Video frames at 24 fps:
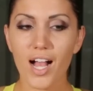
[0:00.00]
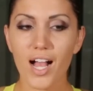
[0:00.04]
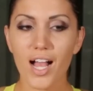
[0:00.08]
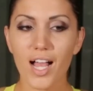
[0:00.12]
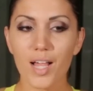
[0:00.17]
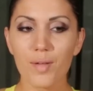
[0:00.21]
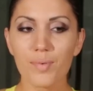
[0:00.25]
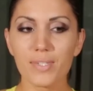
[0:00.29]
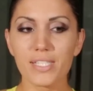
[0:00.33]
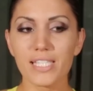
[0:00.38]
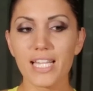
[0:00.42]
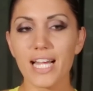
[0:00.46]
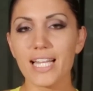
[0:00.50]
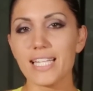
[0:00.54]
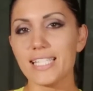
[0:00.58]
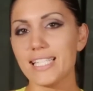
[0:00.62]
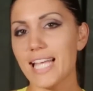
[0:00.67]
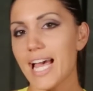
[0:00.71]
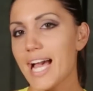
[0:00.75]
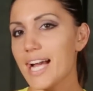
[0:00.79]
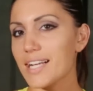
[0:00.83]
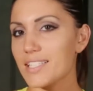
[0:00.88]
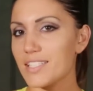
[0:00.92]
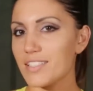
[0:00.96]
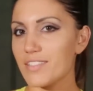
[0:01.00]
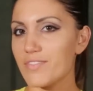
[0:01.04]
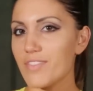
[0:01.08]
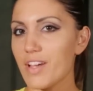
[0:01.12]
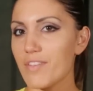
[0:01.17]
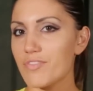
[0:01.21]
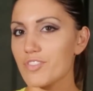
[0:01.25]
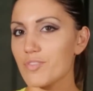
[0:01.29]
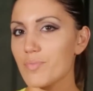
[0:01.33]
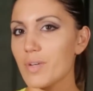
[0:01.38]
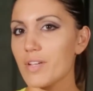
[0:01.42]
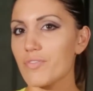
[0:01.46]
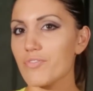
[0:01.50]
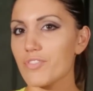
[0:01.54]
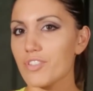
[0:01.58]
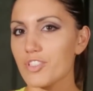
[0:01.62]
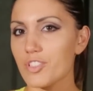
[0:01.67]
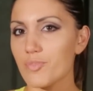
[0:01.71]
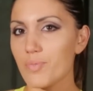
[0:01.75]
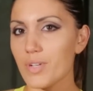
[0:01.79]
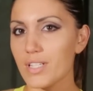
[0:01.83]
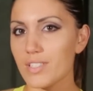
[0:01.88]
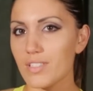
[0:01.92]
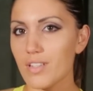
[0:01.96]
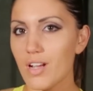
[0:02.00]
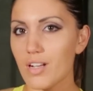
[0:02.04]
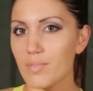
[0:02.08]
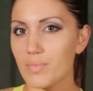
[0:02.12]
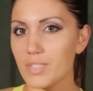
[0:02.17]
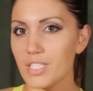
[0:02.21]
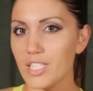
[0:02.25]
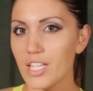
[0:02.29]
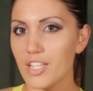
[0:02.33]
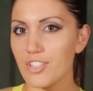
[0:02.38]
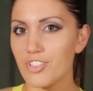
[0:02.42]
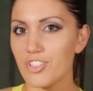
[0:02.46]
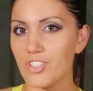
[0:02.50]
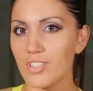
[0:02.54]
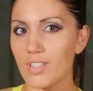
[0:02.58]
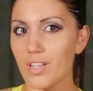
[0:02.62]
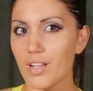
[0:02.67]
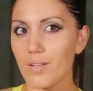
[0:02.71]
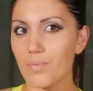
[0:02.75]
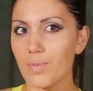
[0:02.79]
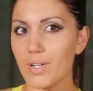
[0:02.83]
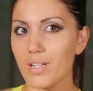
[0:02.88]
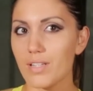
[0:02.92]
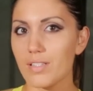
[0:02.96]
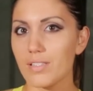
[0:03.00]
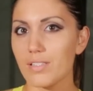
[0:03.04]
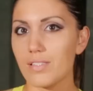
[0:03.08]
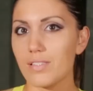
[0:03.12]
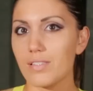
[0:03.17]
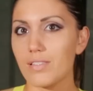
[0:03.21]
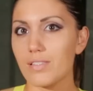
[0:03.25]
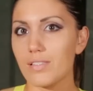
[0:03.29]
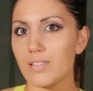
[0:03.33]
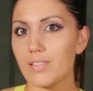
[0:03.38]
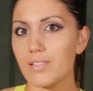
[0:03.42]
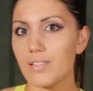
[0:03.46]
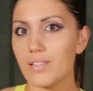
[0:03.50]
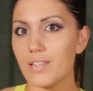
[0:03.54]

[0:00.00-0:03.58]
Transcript: I was not as active after my first breast augmentation than I was